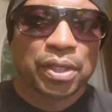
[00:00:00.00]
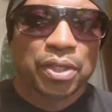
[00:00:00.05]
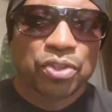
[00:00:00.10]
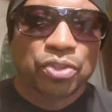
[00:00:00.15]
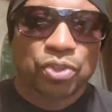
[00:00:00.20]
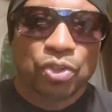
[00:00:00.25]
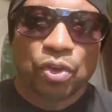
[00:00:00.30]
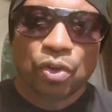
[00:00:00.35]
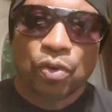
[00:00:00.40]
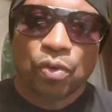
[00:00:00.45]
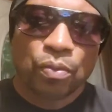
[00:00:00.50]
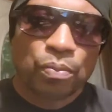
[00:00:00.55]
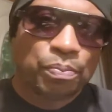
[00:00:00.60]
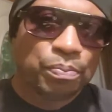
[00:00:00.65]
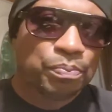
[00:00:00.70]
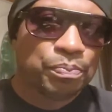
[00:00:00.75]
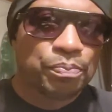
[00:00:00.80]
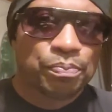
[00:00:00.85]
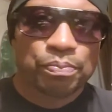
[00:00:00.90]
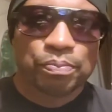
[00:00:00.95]
So
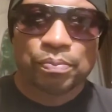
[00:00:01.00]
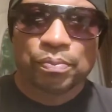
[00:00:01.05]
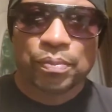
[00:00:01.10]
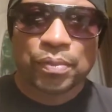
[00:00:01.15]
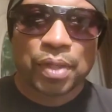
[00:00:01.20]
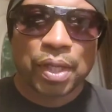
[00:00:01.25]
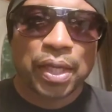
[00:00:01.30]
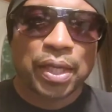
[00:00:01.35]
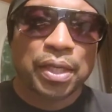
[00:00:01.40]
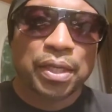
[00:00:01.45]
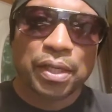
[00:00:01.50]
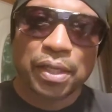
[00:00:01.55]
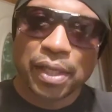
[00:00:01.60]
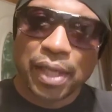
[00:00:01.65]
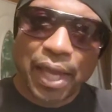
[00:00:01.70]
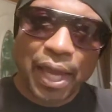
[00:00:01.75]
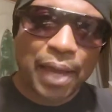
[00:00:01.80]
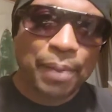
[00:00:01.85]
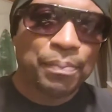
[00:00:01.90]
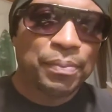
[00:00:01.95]
it could
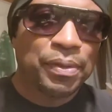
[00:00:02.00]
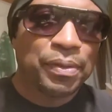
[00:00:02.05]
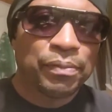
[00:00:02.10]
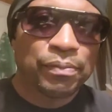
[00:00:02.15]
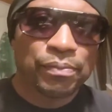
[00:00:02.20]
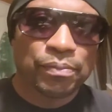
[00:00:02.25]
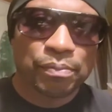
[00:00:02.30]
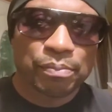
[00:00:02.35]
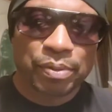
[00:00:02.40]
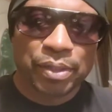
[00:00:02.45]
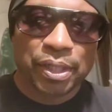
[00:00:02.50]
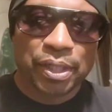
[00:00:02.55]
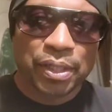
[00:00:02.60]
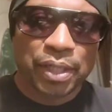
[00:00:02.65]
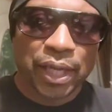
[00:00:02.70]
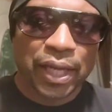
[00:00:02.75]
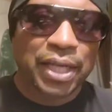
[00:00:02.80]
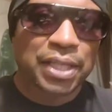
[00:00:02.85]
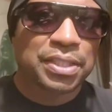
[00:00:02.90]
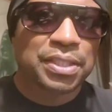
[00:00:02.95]
happen, but
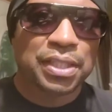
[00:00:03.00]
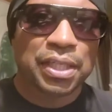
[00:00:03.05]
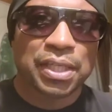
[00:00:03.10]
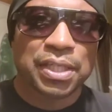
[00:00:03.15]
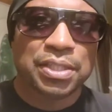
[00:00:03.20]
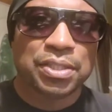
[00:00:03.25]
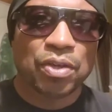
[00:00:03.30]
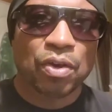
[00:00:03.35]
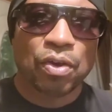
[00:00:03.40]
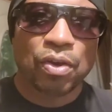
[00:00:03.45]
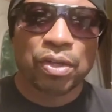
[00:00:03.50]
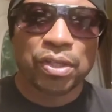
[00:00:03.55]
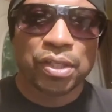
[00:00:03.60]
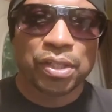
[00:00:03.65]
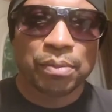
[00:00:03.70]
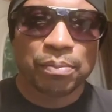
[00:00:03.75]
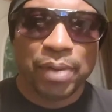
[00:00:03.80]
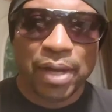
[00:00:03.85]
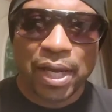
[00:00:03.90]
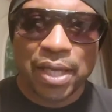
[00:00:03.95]
like I said, it's all
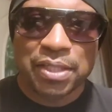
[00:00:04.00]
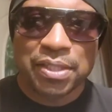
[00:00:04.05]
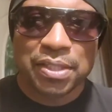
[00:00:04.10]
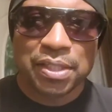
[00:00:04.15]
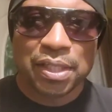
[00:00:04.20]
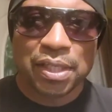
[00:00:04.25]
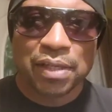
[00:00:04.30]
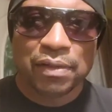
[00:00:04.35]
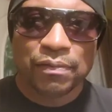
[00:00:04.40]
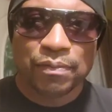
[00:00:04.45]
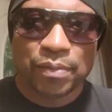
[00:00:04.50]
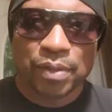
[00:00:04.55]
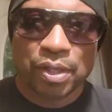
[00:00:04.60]
in the mindset.